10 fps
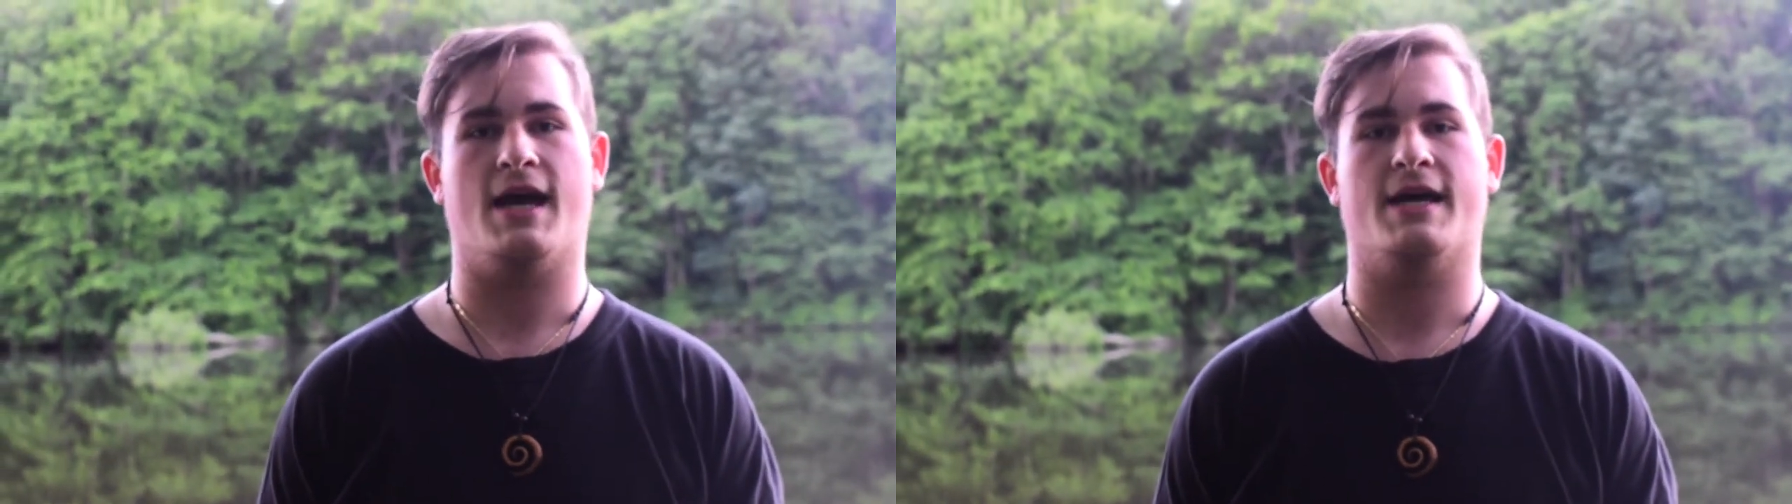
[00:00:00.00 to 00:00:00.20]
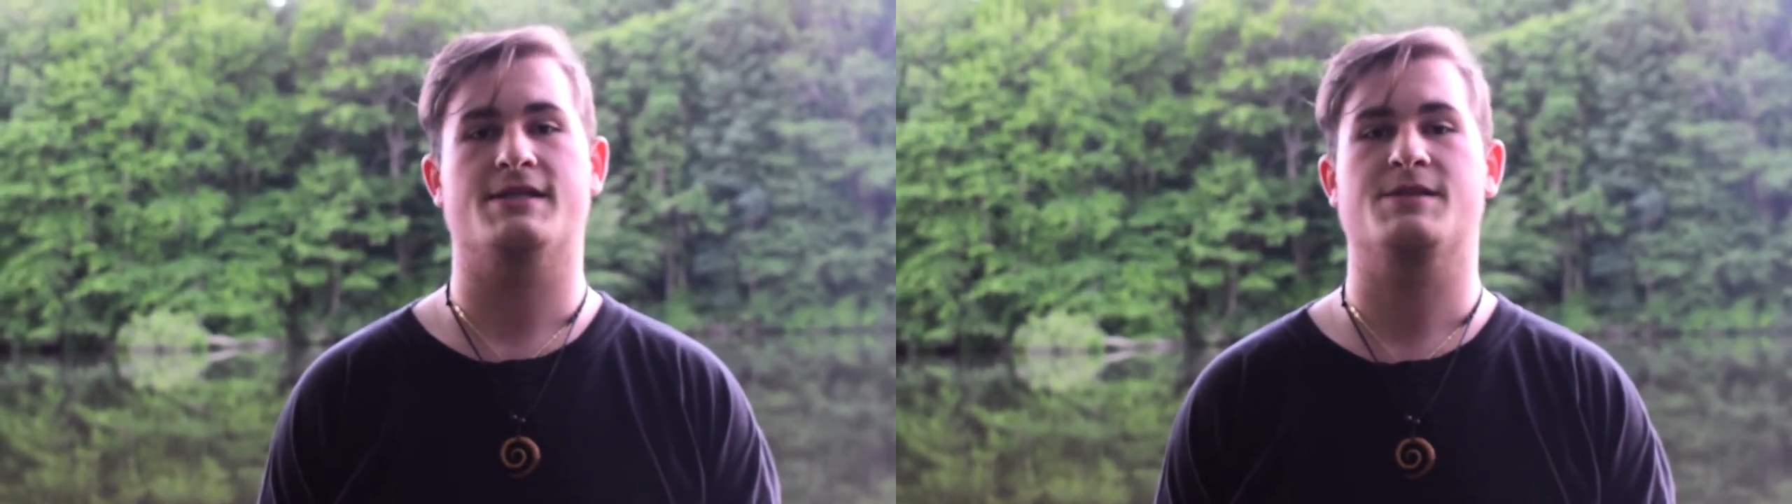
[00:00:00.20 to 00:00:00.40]

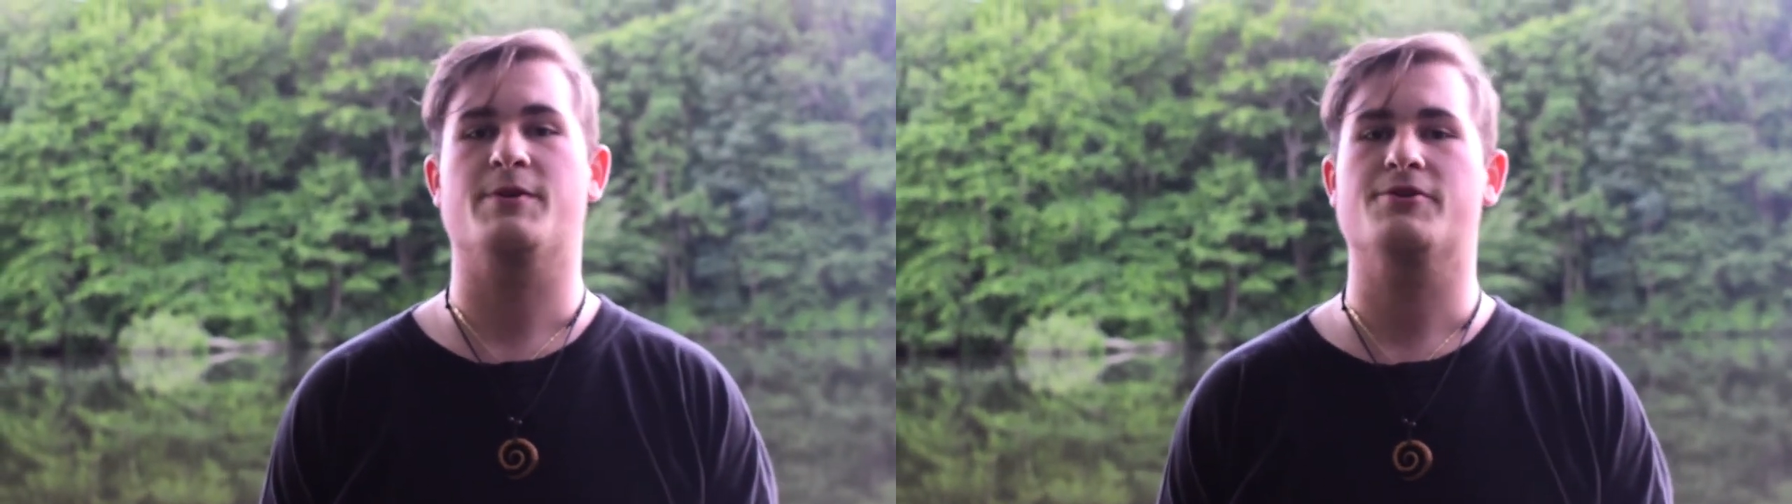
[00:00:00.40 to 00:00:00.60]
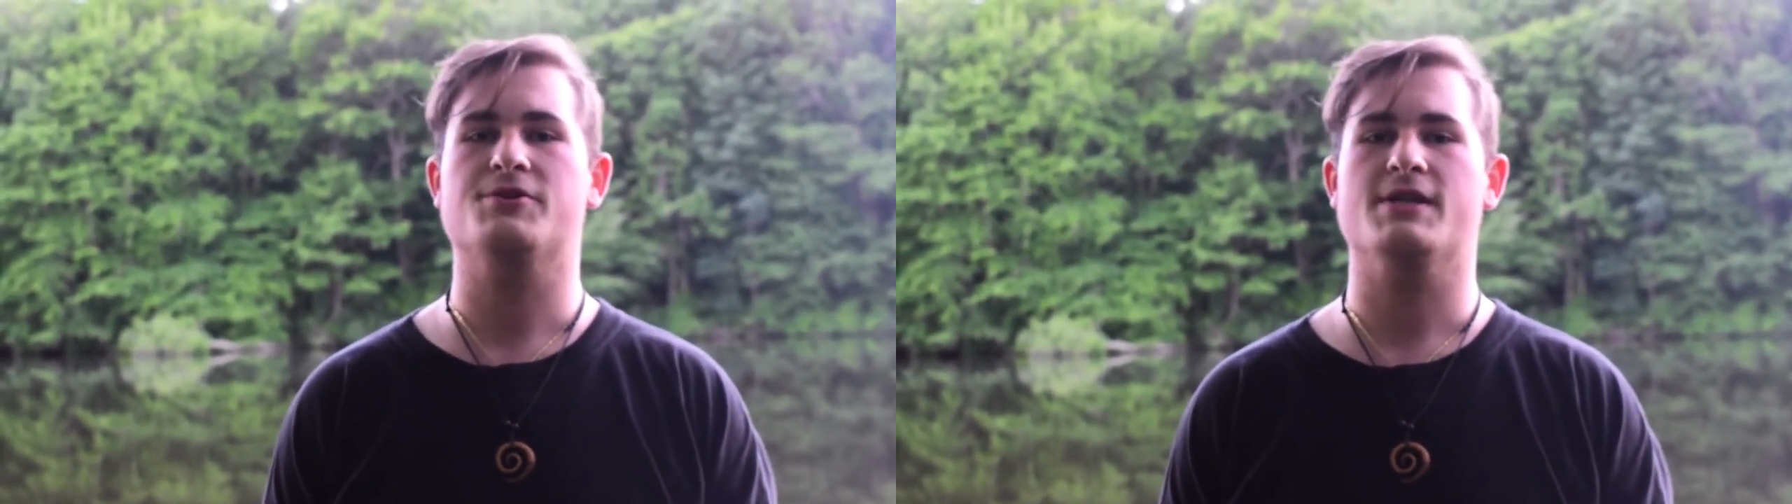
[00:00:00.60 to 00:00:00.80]
as
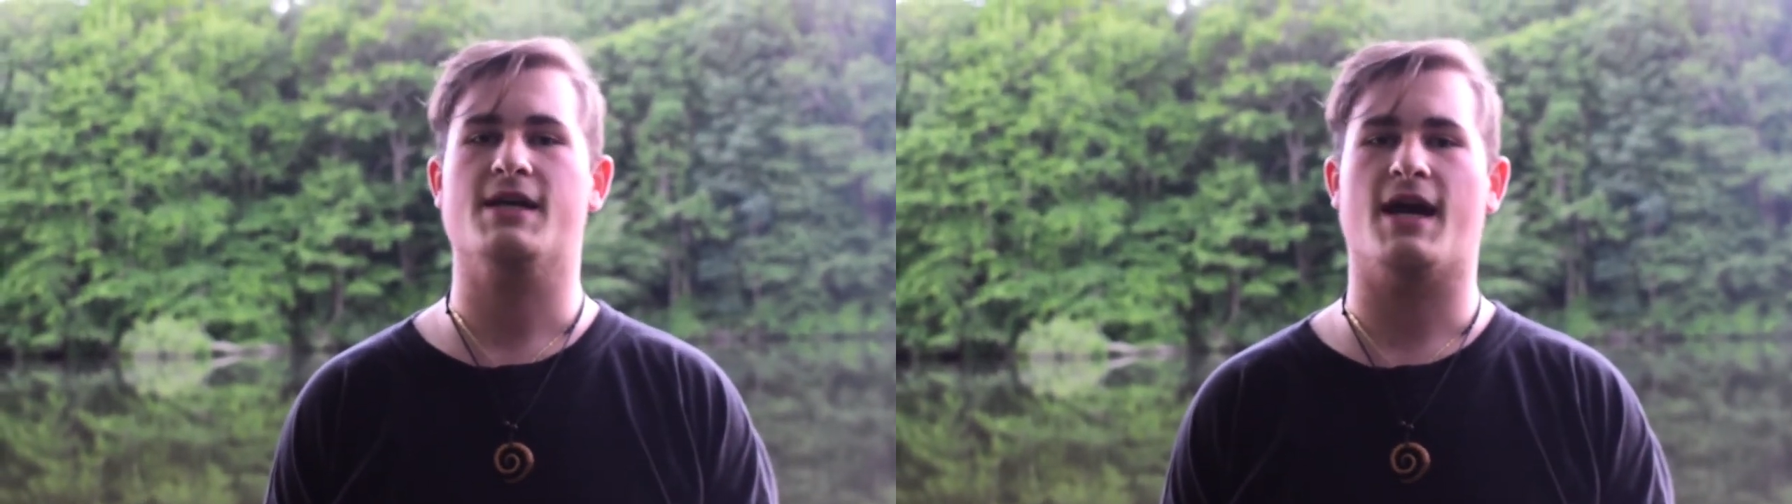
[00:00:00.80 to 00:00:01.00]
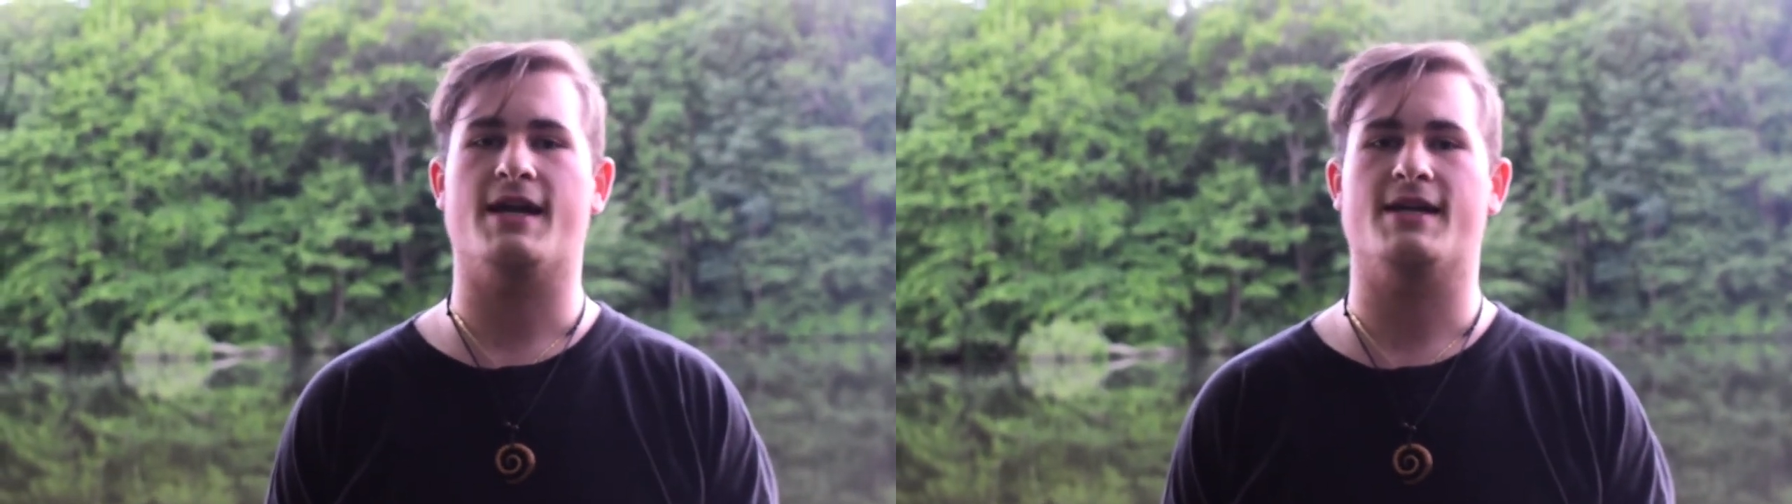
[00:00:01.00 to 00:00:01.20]
spiritually
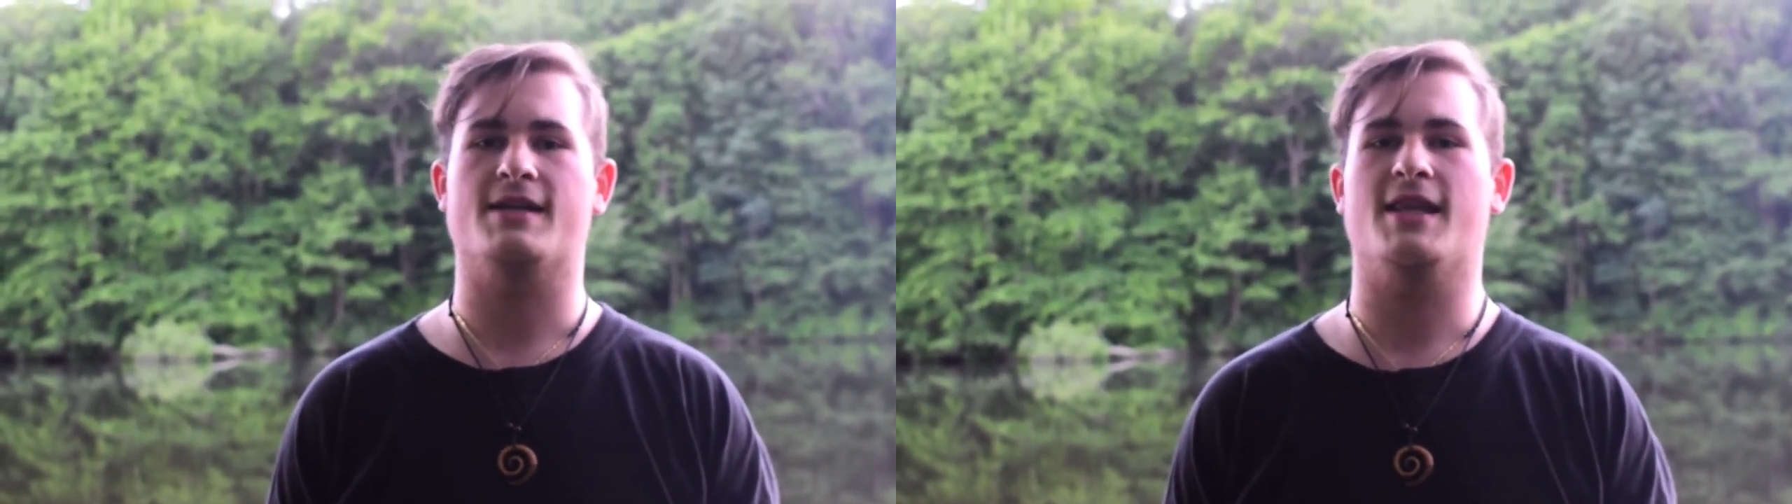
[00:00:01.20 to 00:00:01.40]
guided